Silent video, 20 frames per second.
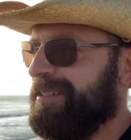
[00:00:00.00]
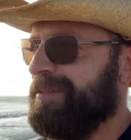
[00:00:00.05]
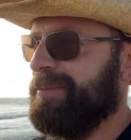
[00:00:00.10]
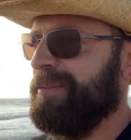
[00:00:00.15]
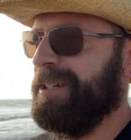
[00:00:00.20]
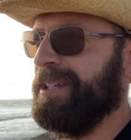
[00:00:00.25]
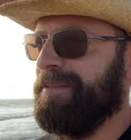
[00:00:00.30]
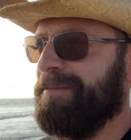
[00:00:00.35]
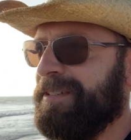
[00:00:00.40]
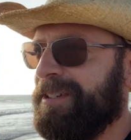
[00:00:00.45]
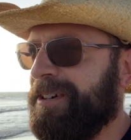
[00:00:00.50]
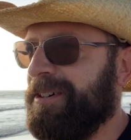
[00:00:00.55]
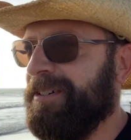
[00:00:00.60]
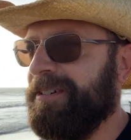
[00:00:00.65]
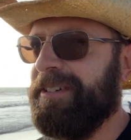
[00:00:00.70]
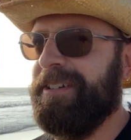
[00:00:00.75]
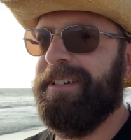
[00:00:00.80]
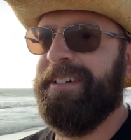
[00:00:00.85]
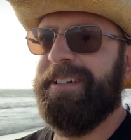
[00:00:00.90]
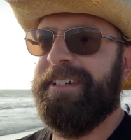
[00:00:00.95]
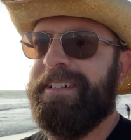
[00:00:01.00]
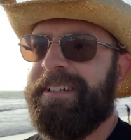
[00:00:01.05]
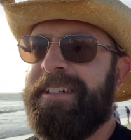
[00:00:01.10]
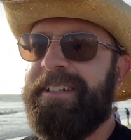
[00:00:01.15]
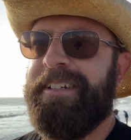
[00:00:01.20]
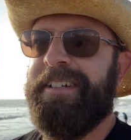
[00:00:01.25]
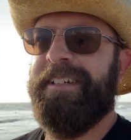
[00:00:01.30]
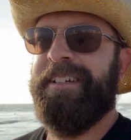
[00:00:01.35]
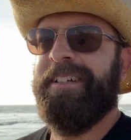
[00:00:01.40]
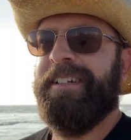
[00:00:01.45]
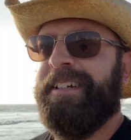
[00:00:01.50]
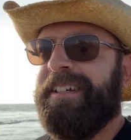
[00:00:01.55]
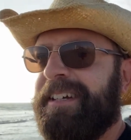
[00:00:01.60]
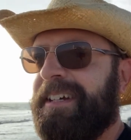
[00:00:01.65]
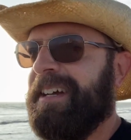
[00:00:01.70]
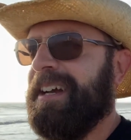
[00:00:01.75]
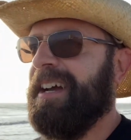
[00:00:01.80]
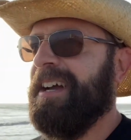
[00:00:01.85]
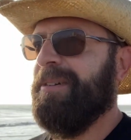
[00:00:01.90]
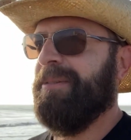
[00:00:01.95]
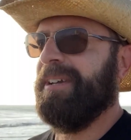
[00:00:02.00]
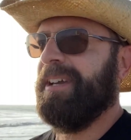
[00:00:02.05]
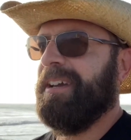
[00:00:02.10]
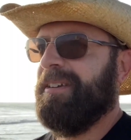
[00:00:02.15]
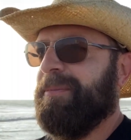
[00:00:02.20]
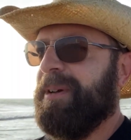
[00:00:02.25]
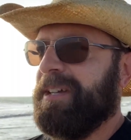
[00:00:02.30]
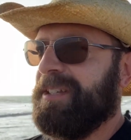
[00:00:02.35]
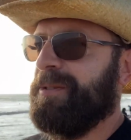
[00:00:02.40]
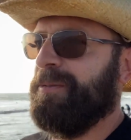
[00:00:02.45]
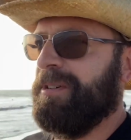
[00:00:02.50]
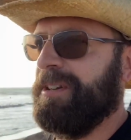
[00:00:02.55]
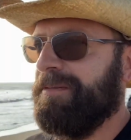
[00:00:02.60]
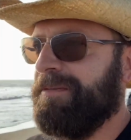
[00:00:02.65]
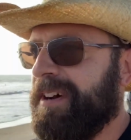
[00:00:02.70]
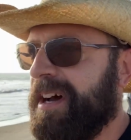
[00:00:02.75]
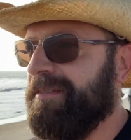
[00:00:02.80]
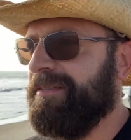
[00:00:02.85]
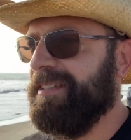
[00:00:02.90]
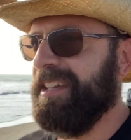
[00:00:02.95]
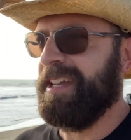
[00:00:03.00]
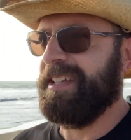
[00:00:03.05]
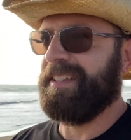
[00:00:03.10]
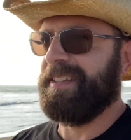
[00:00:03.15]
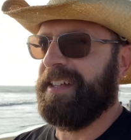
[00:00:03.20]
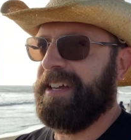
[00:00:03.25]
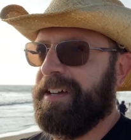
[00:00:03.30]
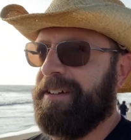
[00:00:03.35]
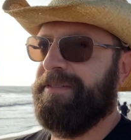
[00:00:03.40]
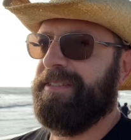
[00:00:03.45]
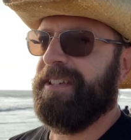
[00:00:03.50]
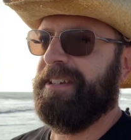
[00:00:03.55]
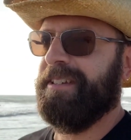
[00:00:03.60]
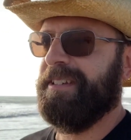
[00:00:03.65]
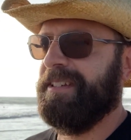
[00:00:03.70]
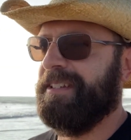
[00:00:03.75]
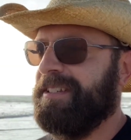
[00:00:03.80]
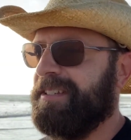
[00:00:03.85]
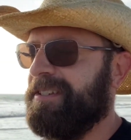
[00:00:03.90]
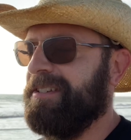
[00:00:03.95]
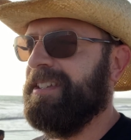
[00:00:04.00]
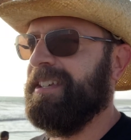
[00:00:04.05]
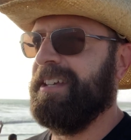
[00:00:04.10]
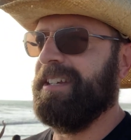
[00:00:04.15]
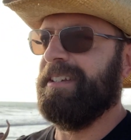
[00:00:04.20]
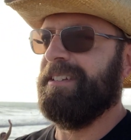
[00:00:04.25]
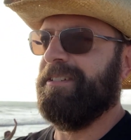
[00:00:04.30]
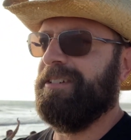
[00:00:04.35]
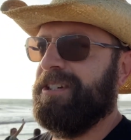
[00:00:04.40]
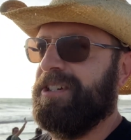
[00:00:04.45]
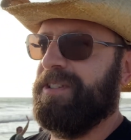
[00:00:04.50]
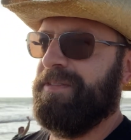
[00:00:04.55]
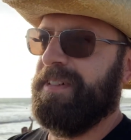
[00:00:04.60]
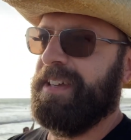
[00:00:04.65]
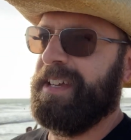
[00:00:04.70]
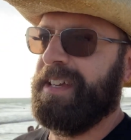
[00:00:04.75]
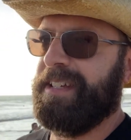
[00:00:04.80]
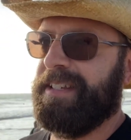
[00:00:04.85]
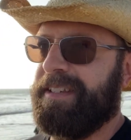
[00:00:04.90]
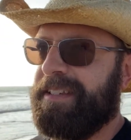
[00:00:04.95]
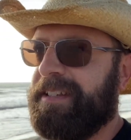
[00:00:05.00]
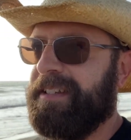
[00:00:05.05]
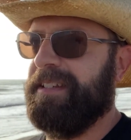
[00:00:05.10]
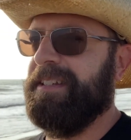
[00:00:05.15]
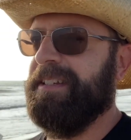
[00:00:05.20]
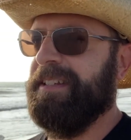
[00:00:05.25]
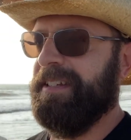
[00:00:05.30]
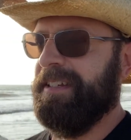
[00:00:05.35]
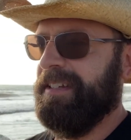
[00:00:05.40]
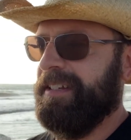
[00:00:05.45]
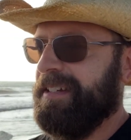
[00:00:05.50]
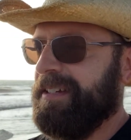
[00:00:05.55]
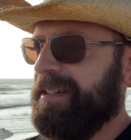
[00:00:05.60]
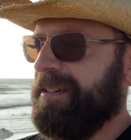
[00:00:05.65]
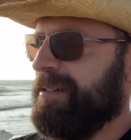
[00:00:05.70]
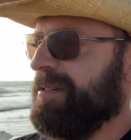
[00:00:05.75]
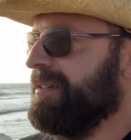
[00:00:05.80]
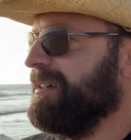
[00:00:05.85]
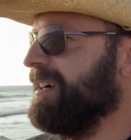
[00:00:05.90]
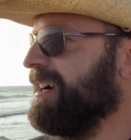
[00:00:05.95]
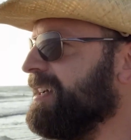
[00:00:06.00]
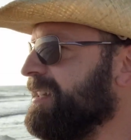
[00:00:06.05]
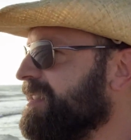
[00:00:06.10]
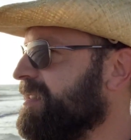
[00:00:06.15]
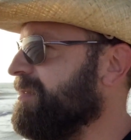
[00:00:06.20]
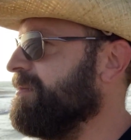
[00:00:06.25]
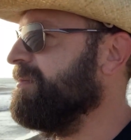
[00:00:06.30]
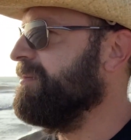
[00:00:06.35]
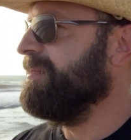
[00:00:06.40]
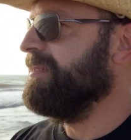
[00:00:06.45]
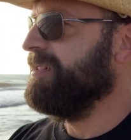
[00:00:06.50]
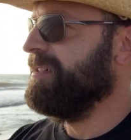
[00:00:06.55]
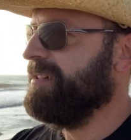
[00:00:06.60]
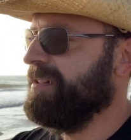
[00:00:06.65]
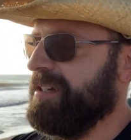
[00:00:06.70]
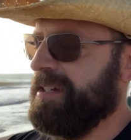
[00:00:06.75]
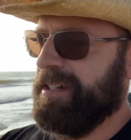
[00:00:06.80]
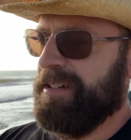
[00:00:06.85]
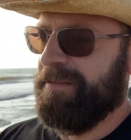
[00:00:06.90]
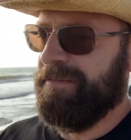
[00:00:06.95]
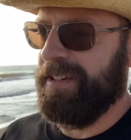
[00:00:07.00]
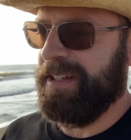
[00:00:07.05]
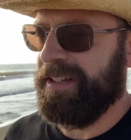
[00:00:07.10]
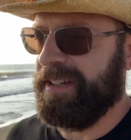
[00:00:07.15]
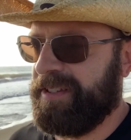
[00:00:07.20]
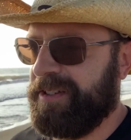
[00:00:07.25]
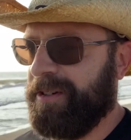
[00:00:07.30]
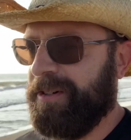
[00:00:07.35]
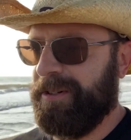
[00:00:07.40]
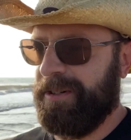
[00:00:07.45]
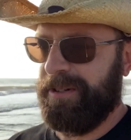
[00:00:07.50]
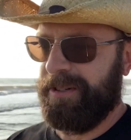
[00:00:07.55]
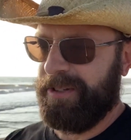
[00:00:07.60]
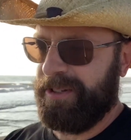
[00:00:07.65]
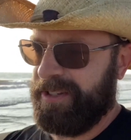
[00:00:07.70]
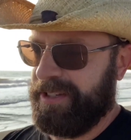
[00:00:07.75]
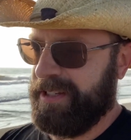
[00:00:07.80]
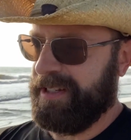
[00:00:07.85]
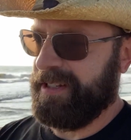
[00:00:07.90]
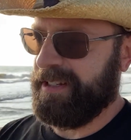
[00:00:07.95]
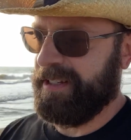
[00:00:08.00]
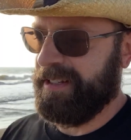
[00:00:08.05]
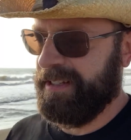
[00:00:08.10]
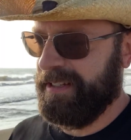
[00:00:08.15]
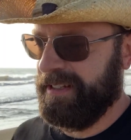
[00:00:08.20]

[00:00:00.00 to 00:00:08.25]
but if you don't, we got about 25 days left to the end of launch phase, and got some fitness goals and